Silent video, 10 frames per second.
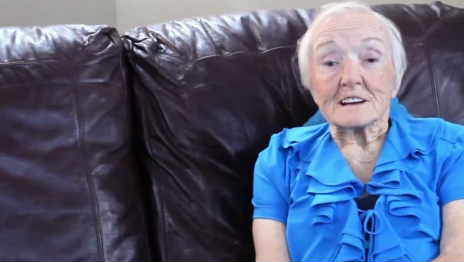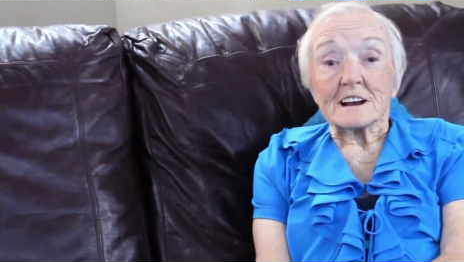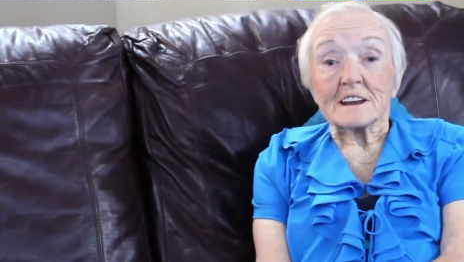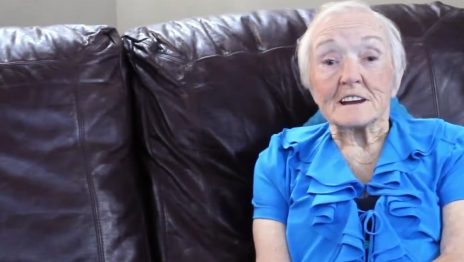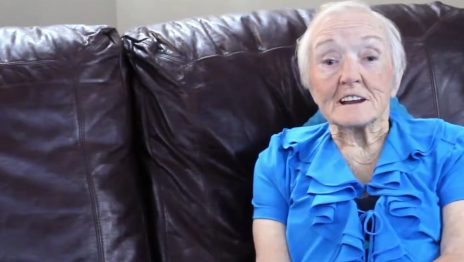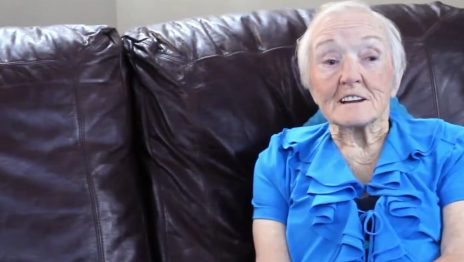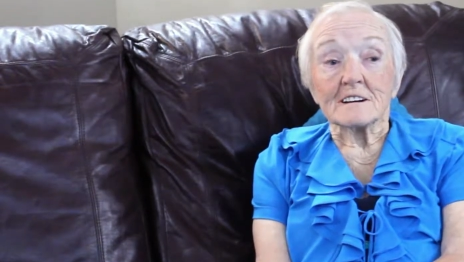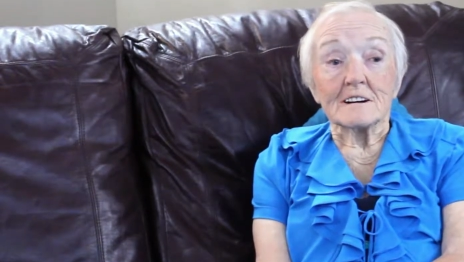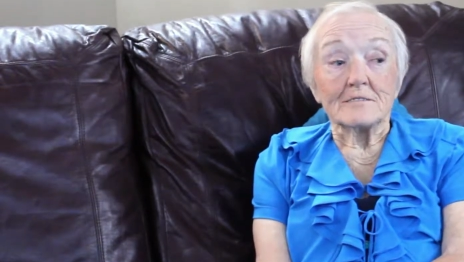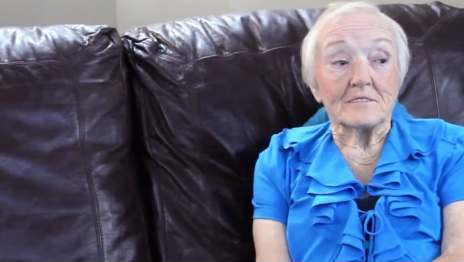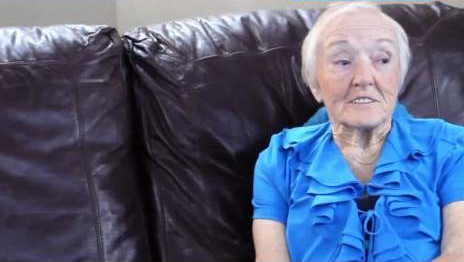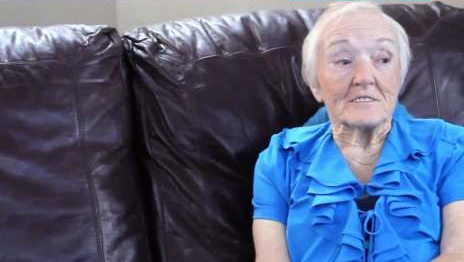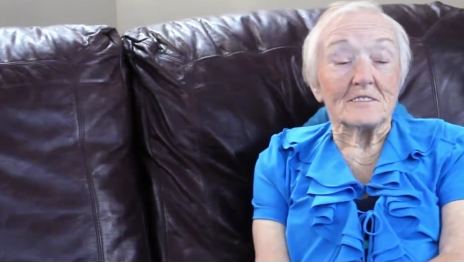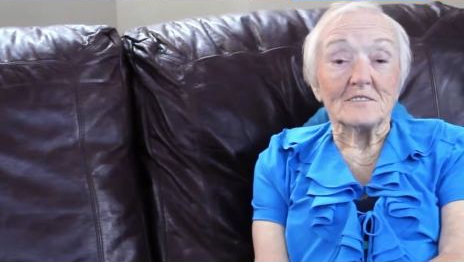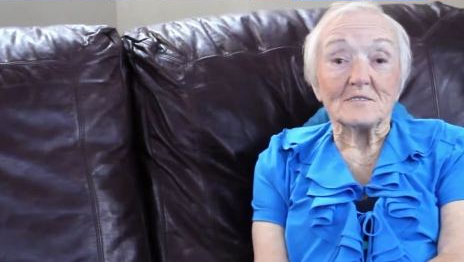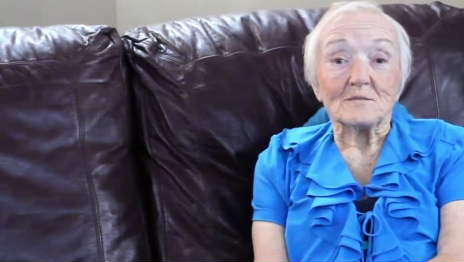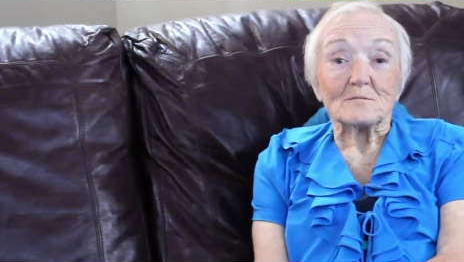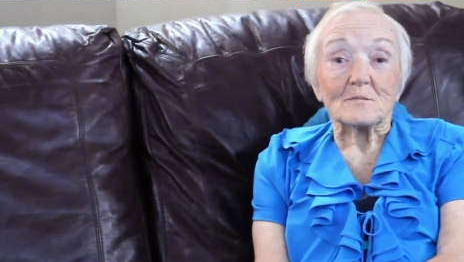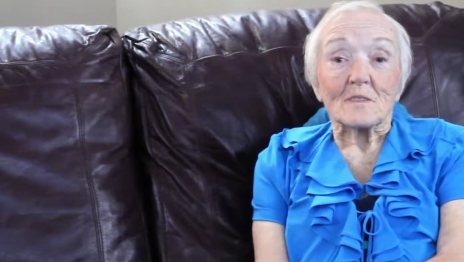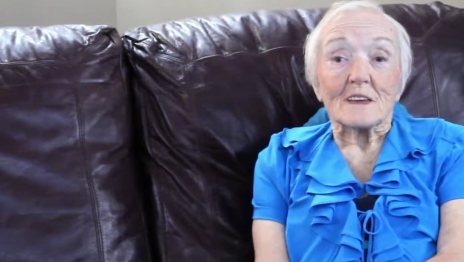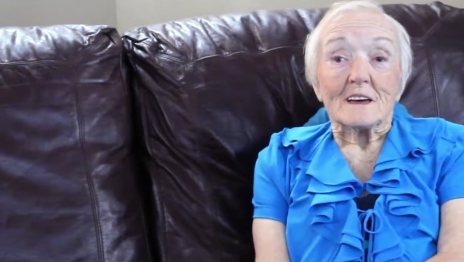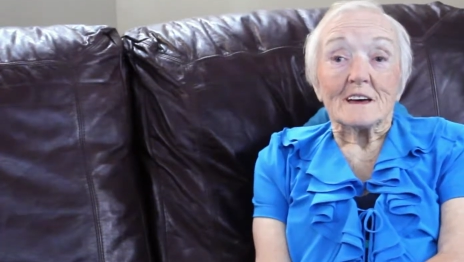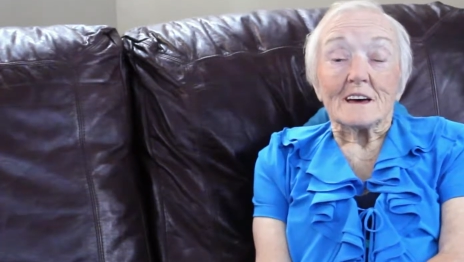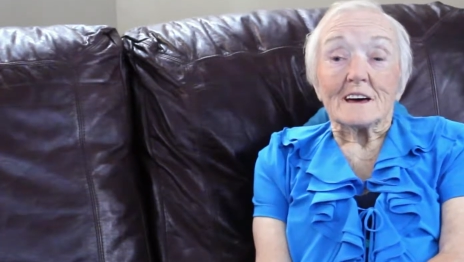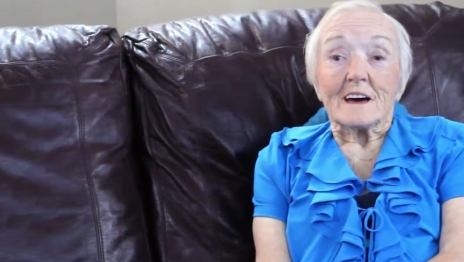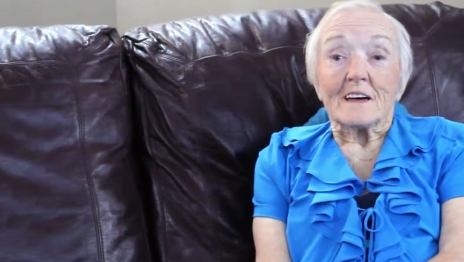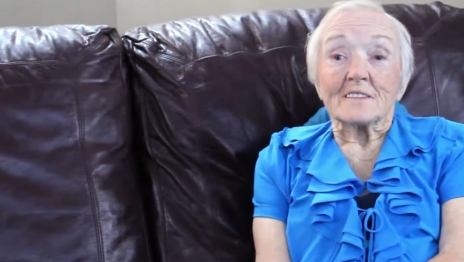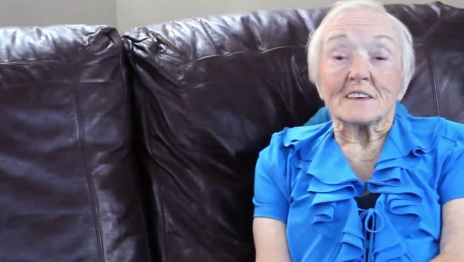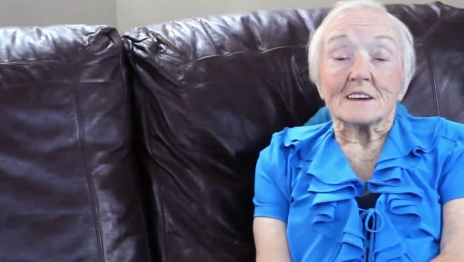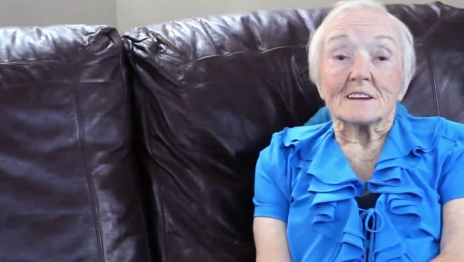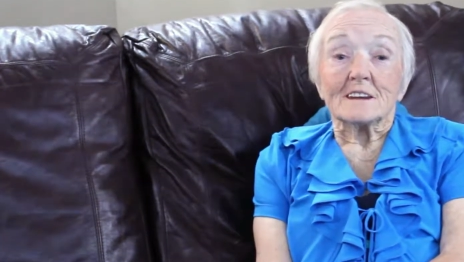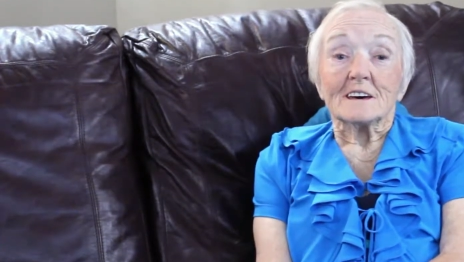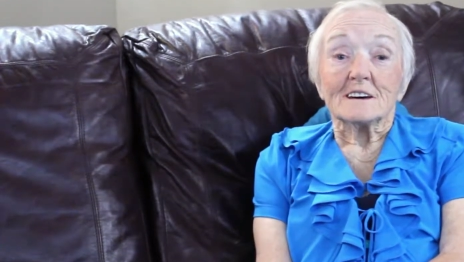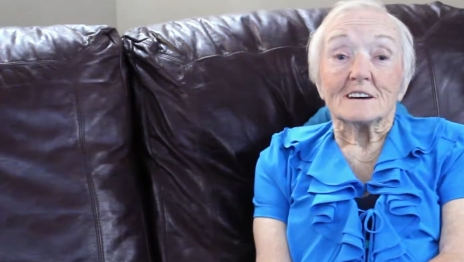clean it off, and then